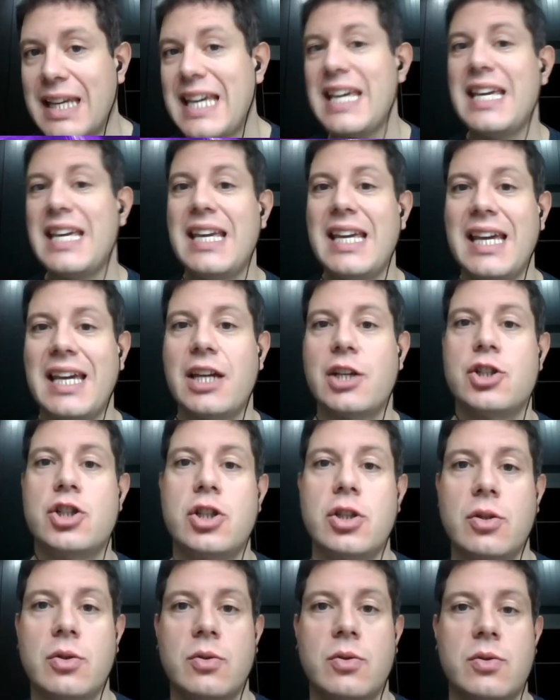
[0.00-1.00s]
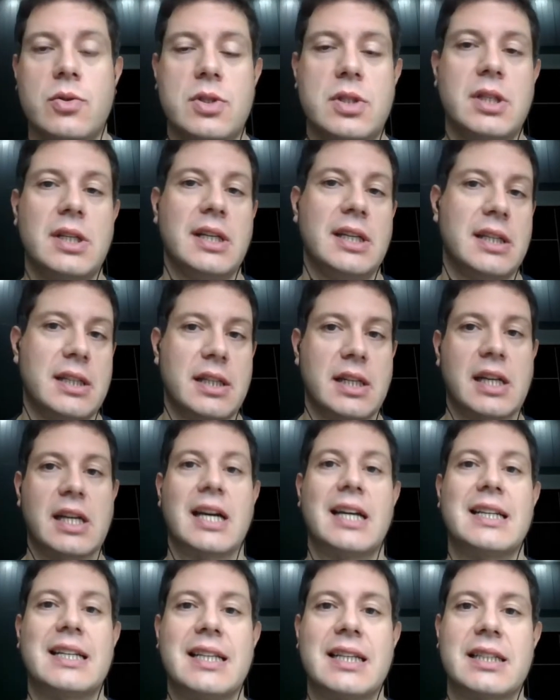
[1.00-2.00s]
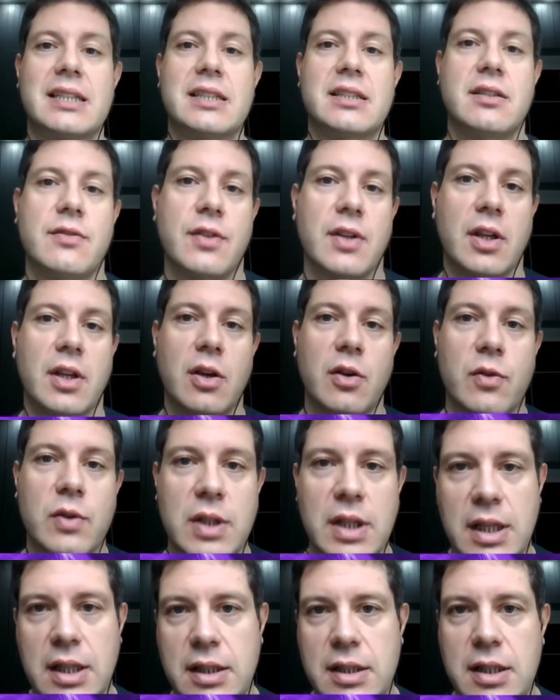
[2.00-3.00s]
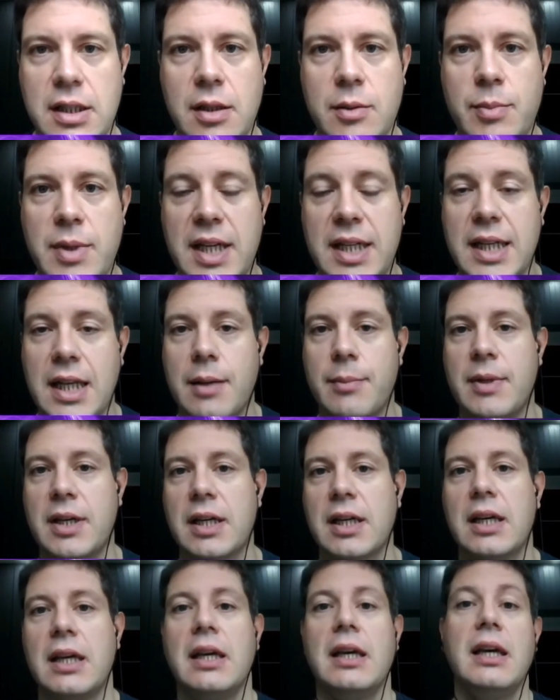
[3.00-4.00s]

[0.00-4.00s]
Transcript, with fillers: key issues in the context of the COVID-19 pandemic